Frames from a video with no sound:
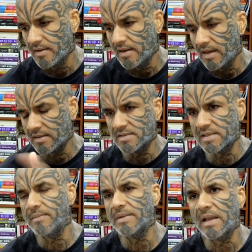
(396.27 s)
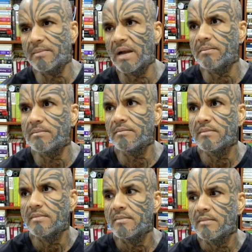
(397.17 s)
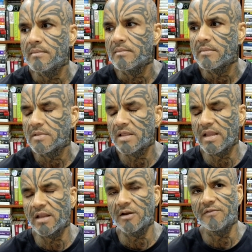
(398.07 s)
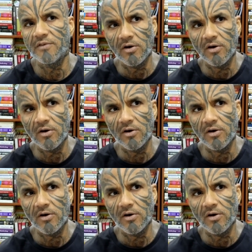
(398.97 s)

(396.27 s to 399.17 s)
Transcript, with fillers: at the same time i'm thinking of all